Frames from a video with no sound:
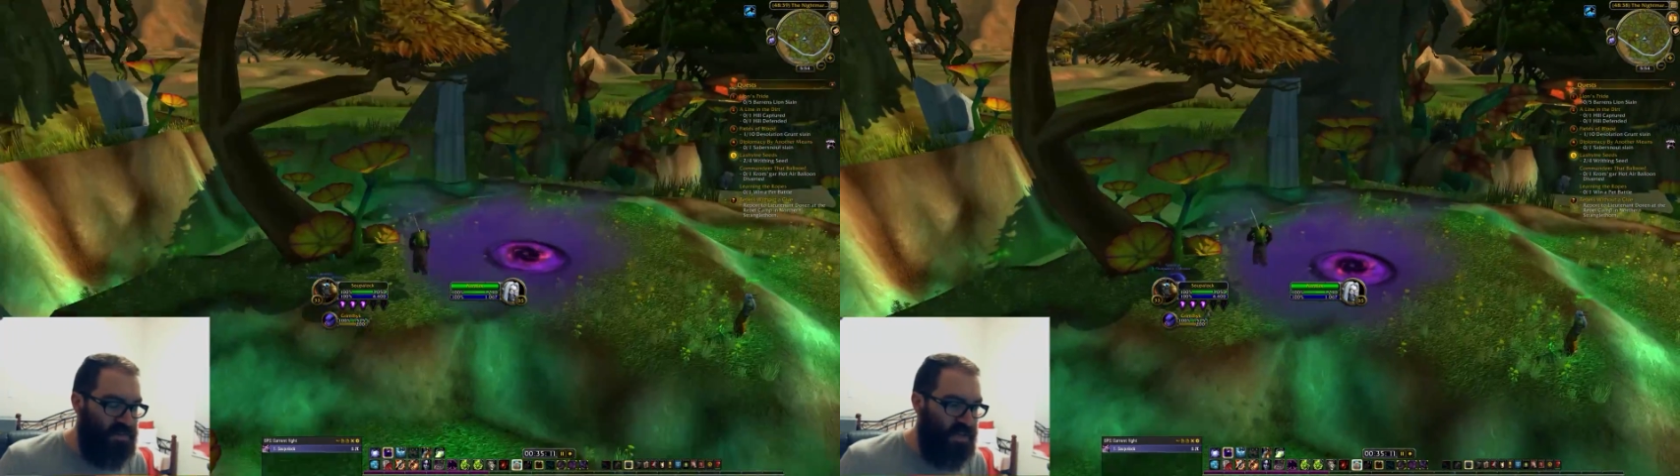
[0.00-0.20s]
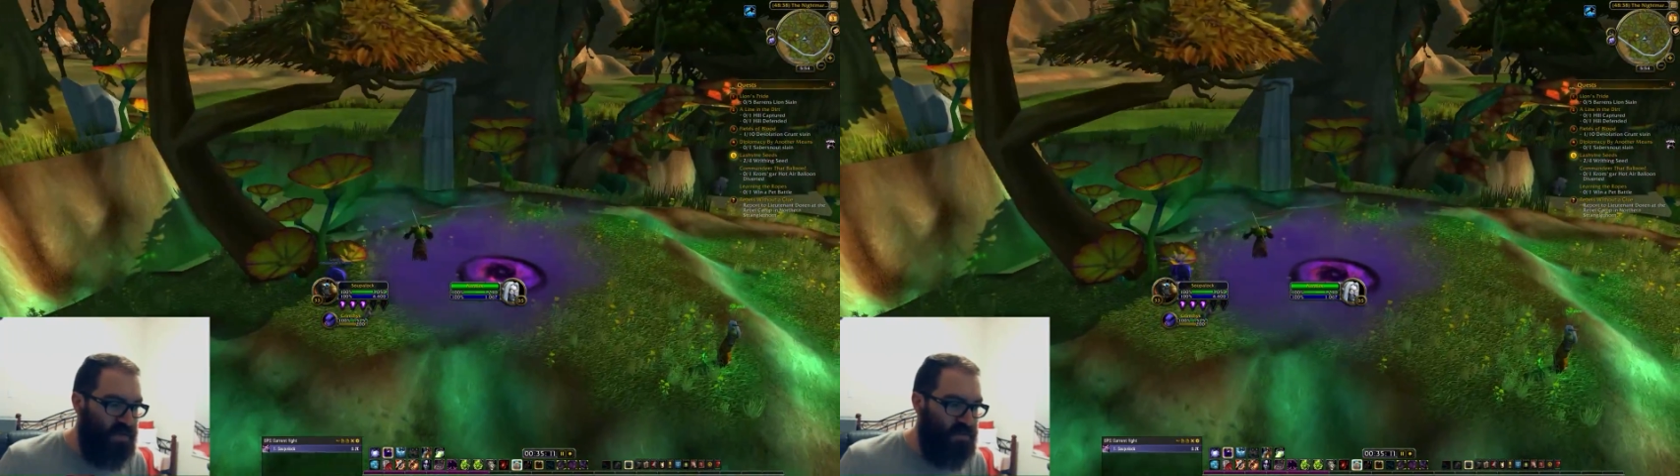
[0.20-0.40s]

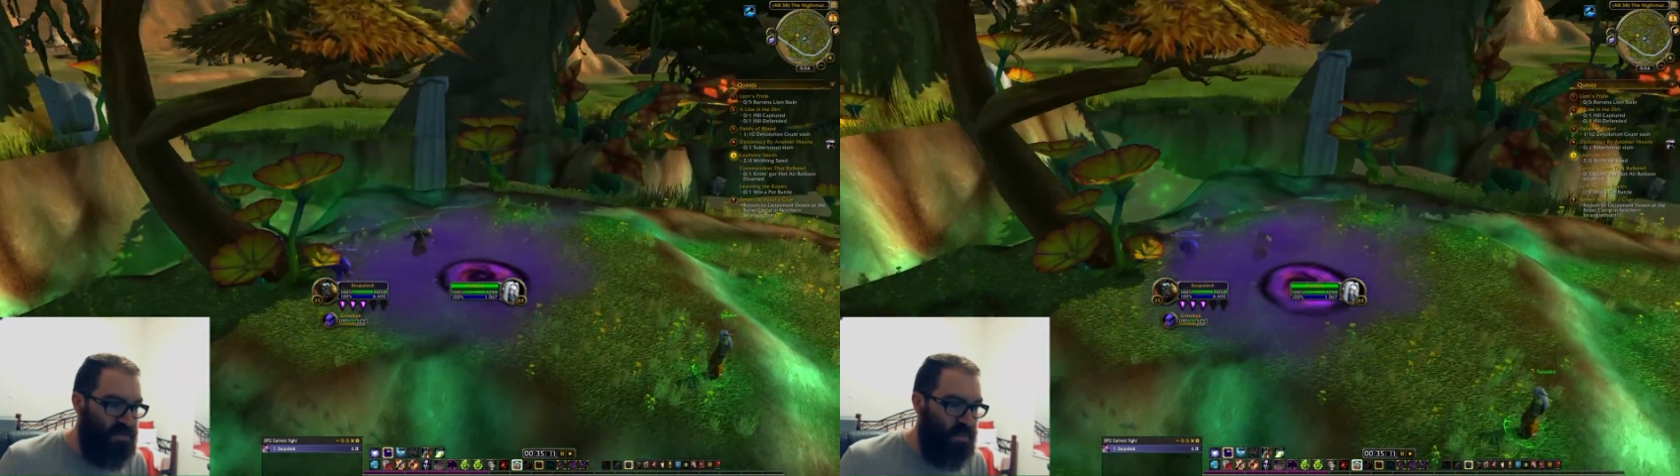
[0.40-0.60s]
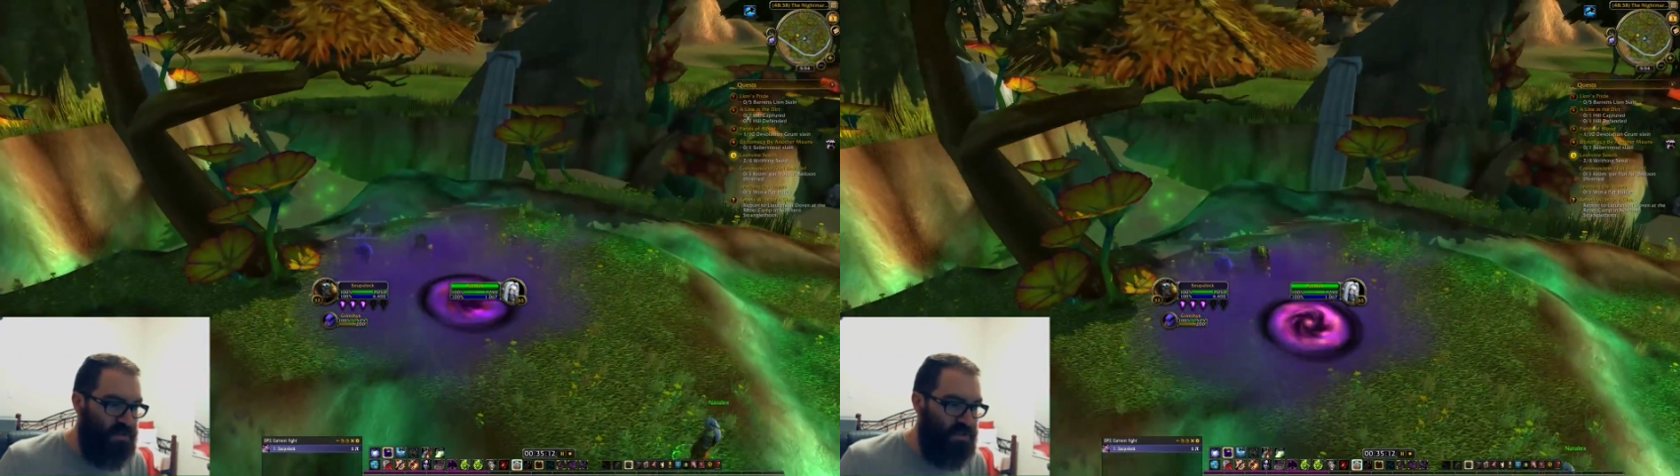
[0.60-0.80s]
that it was
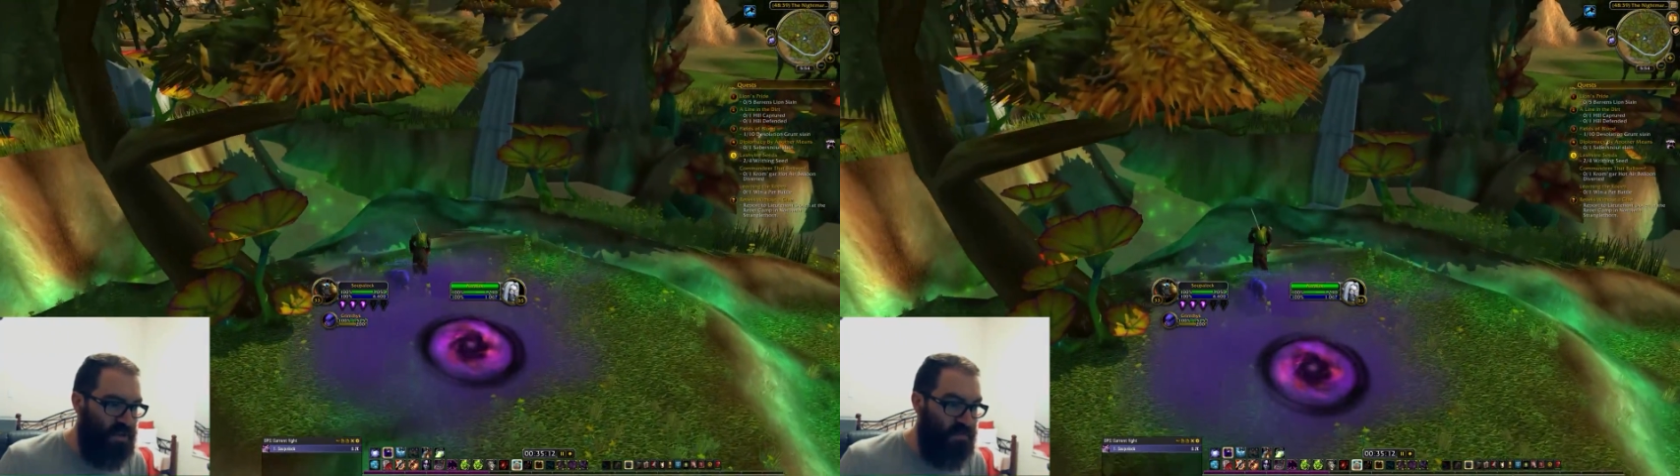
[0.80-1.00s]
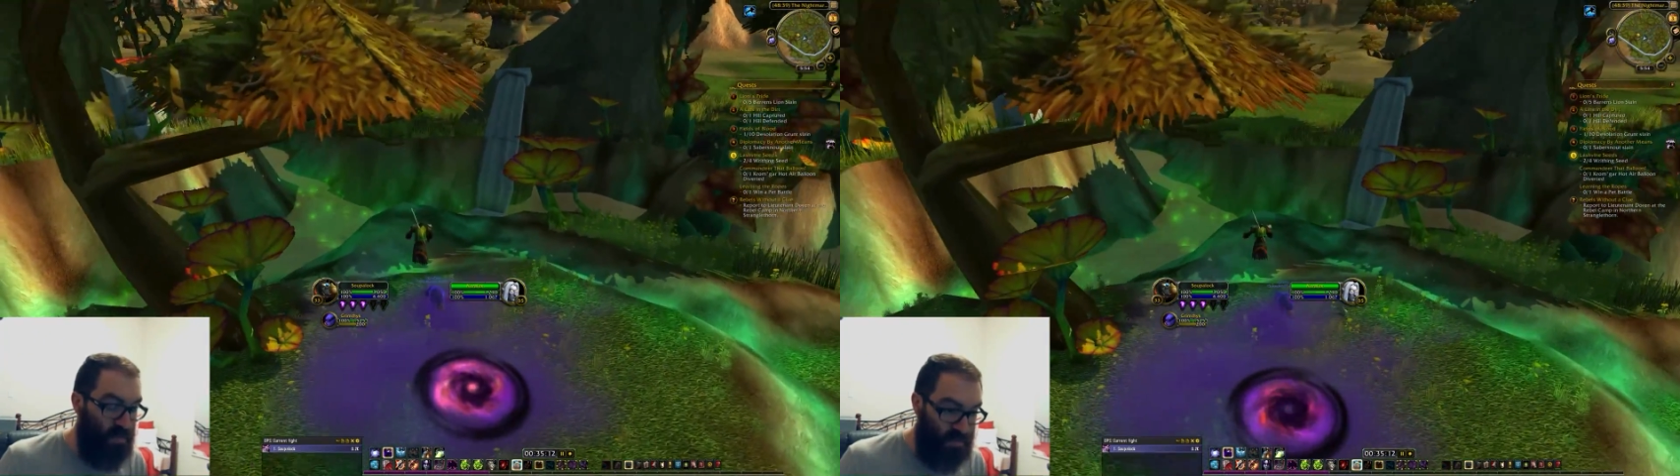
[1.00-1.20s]
once a
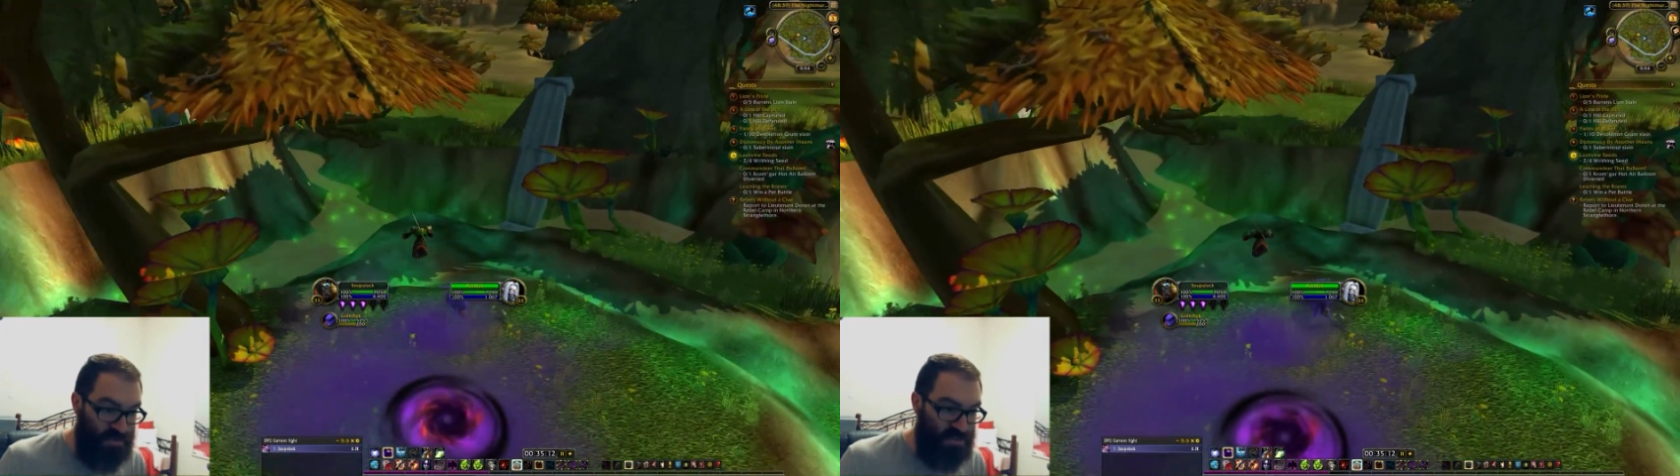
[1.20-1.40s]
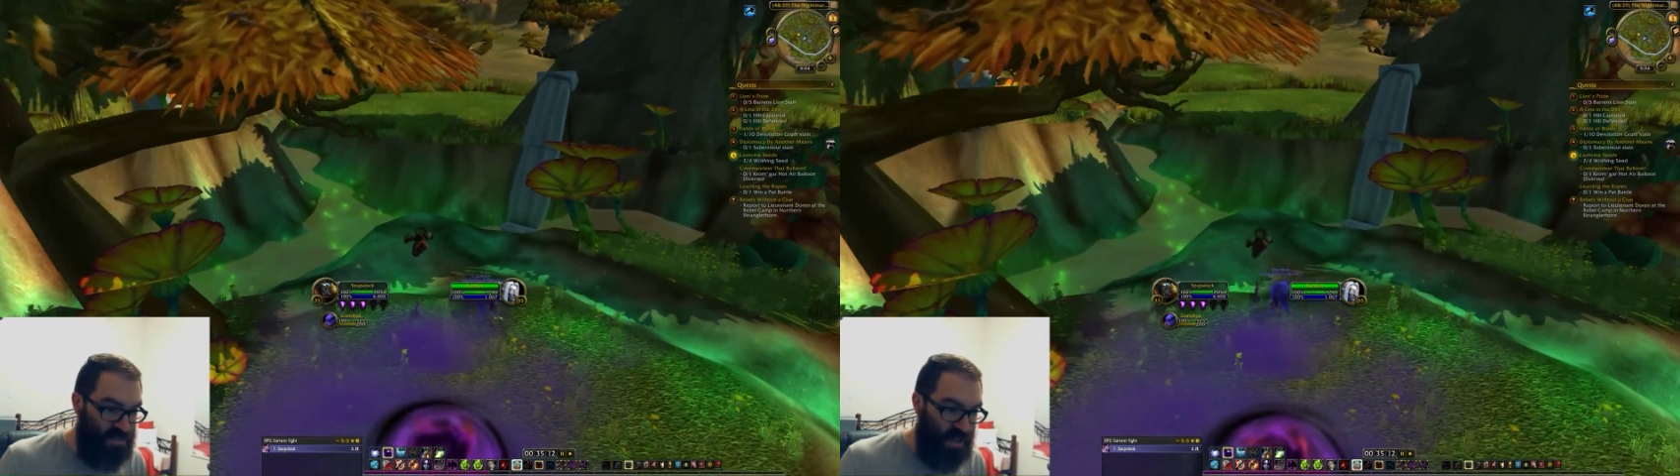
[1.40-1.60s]

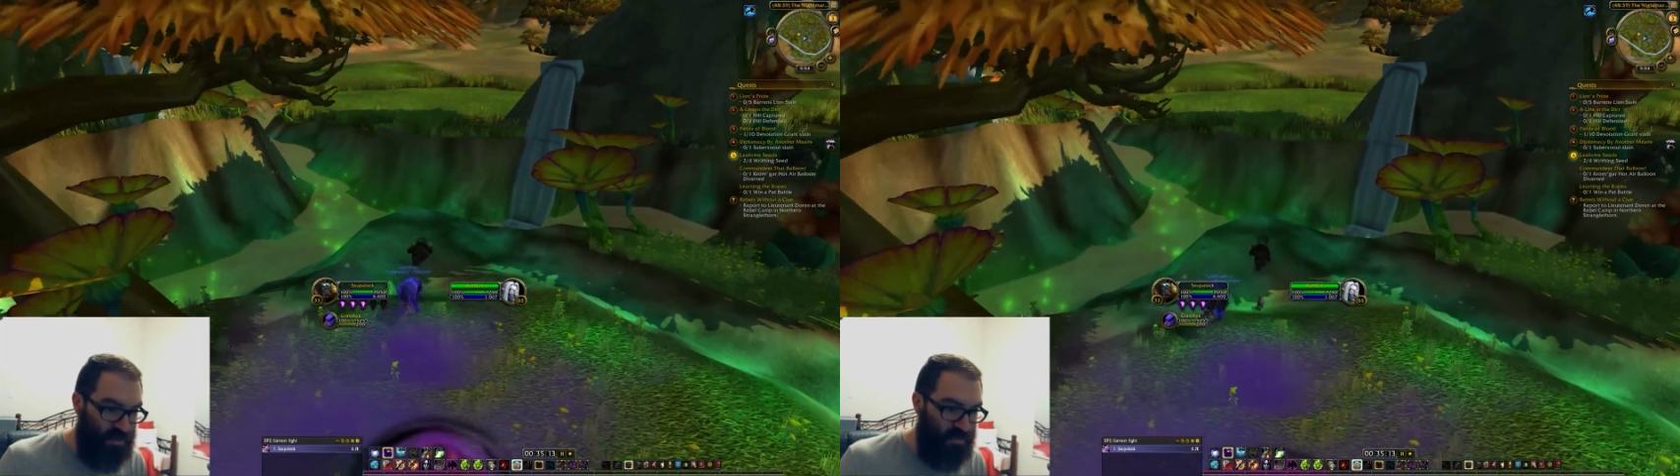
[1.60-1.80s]
forest kind of a